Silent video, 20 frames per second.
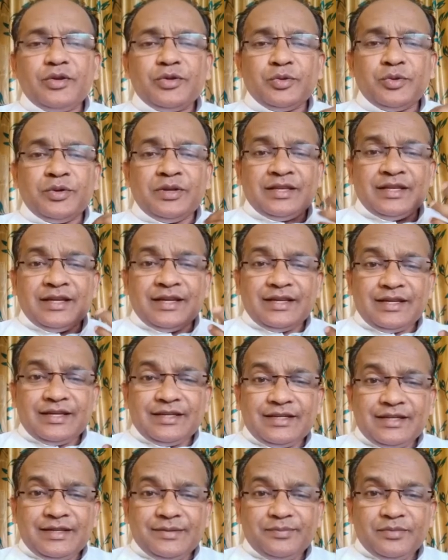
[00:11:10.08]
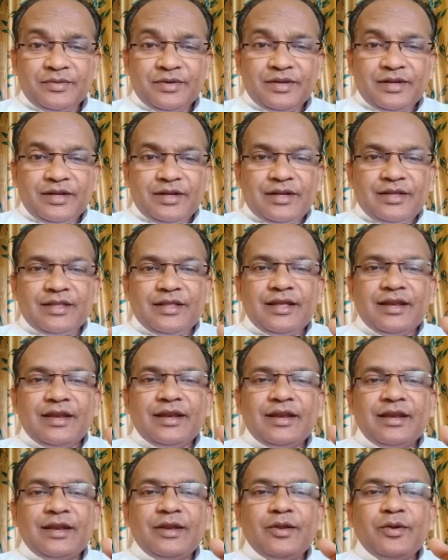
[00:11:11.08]
to integrity,
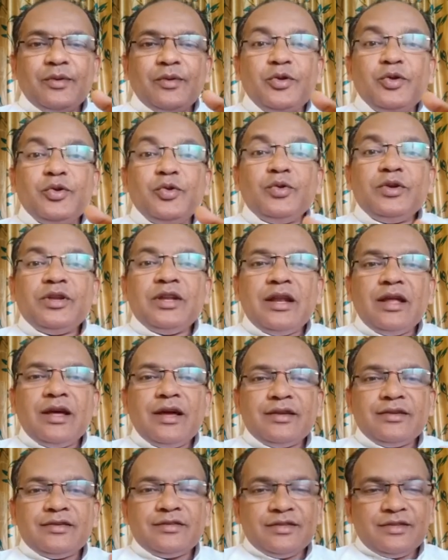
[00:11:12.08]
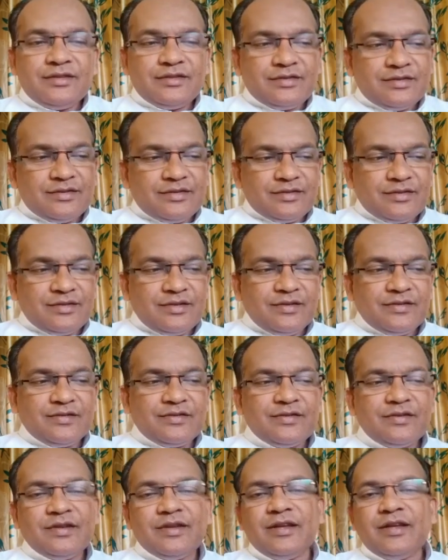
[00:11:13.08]
then utilize
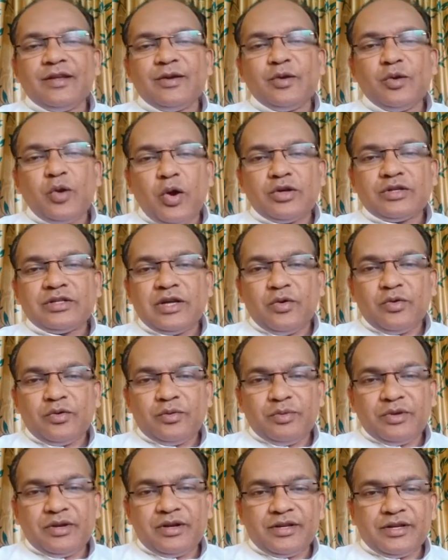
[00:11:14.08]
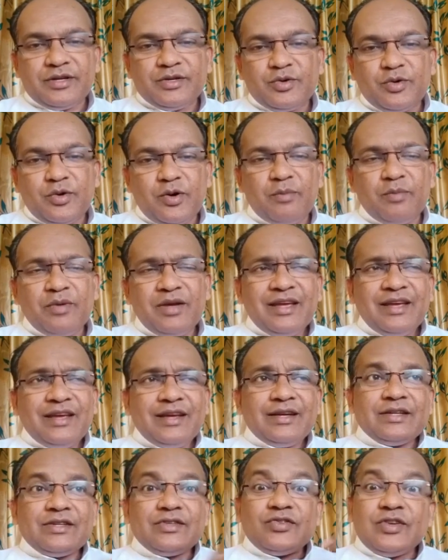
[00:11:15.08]
this lockdown period at home.
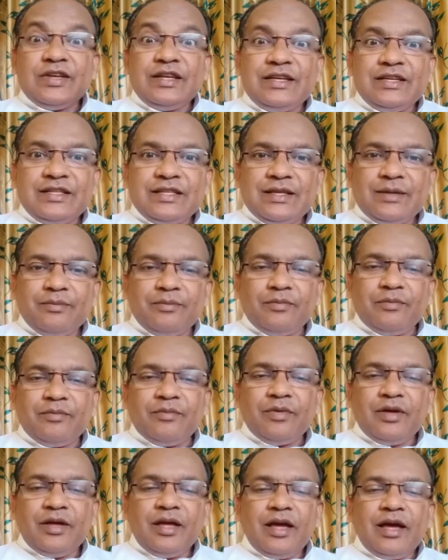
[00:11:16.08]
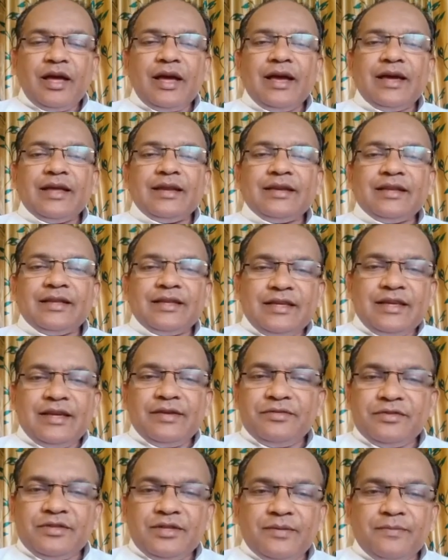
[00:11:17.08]
Treat them and
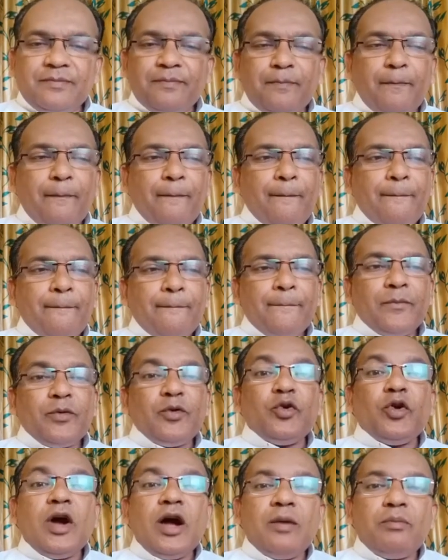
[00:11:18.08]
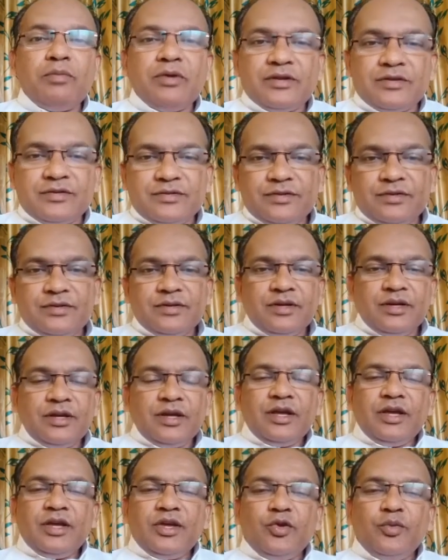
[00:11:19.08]
give them your best.
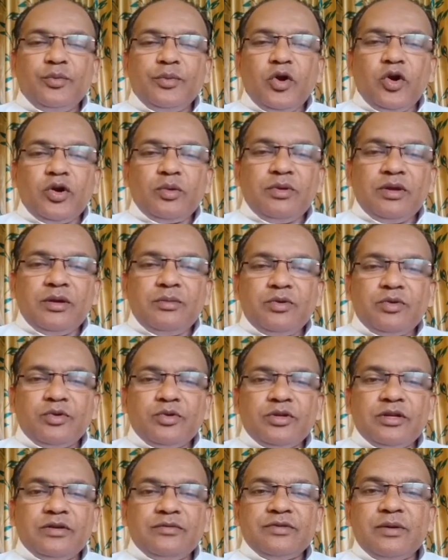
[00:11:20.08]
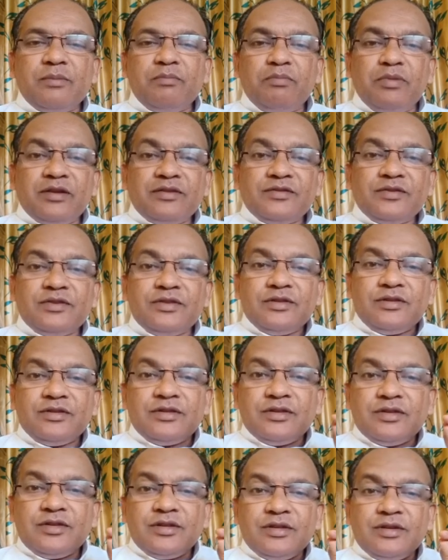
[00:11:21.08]
You may not be able to give the
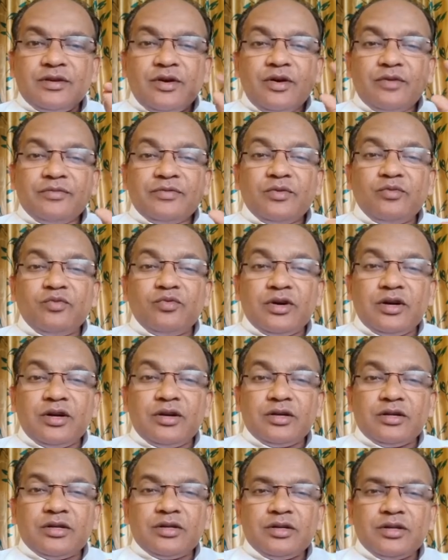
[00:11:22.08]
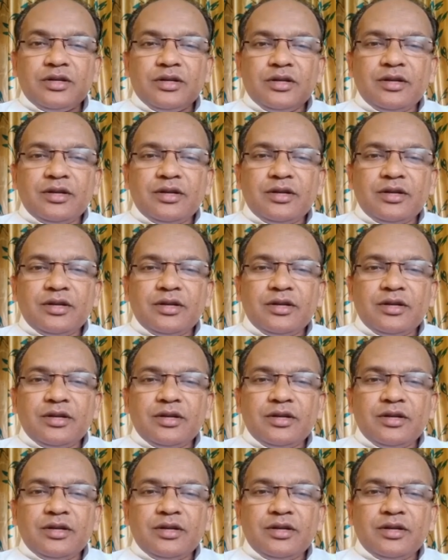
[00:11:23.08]
best of the world,